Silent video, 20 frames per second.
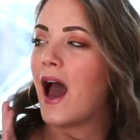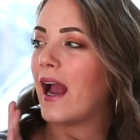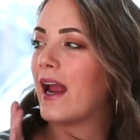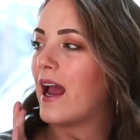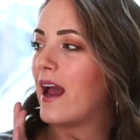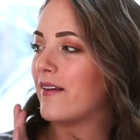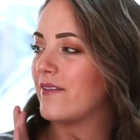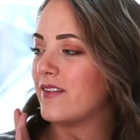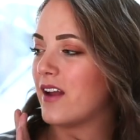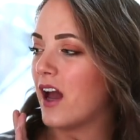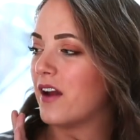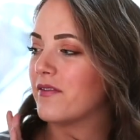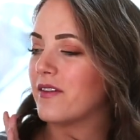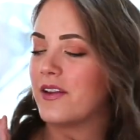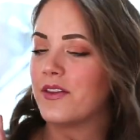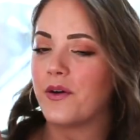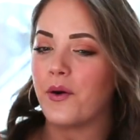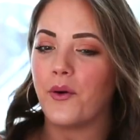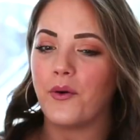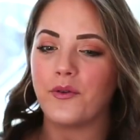I have not
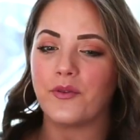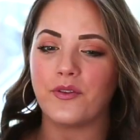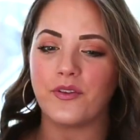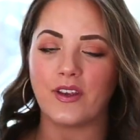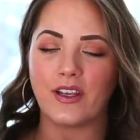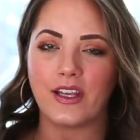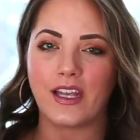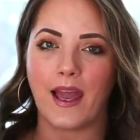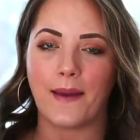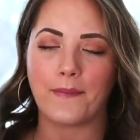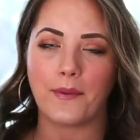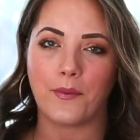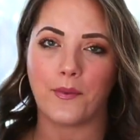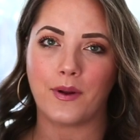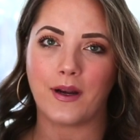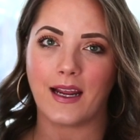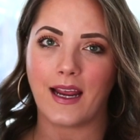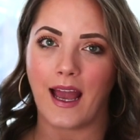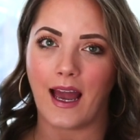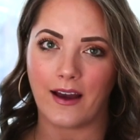read the whole thing yet, but
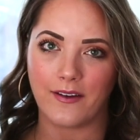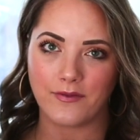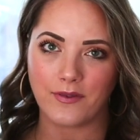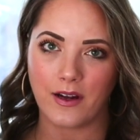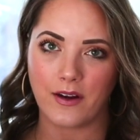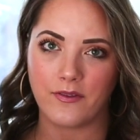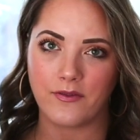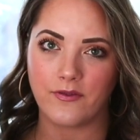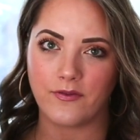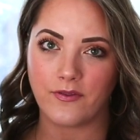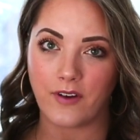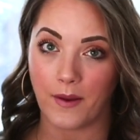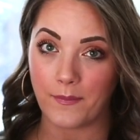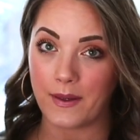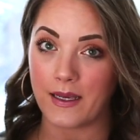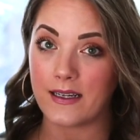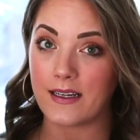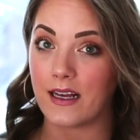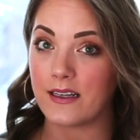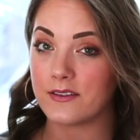what I have read from
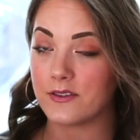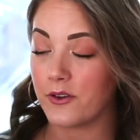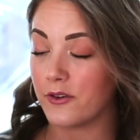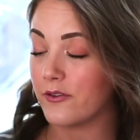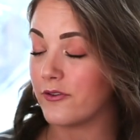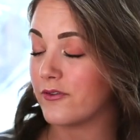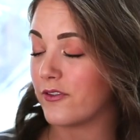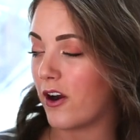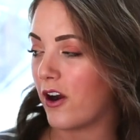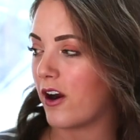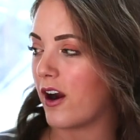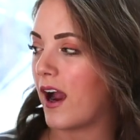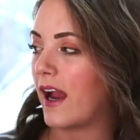it so far,